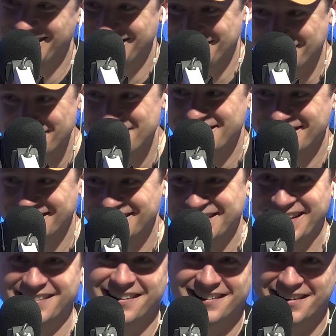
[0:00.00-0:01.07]
as soon as the
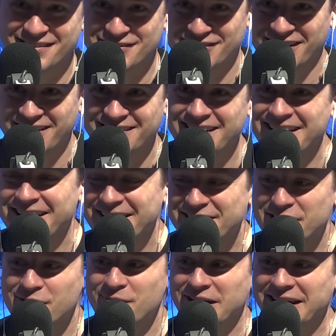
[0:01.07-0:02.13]
deadline comes around. It's
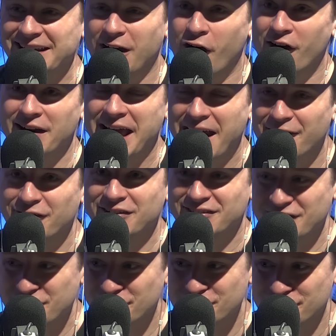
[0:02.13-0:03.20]
going to be on every
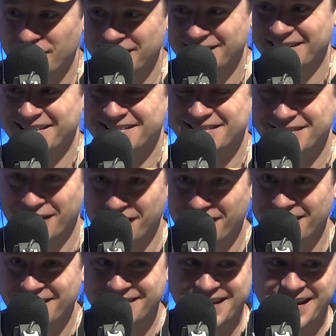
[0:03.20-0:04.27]
single trade list
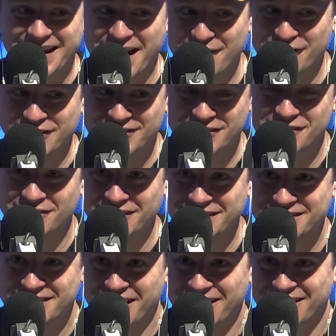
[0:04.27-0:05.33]
uh, that every single
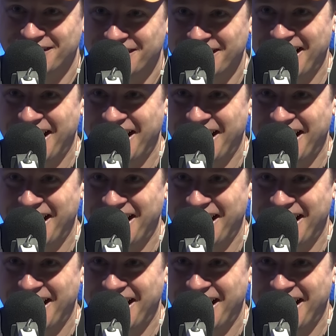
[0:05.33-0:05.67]
insider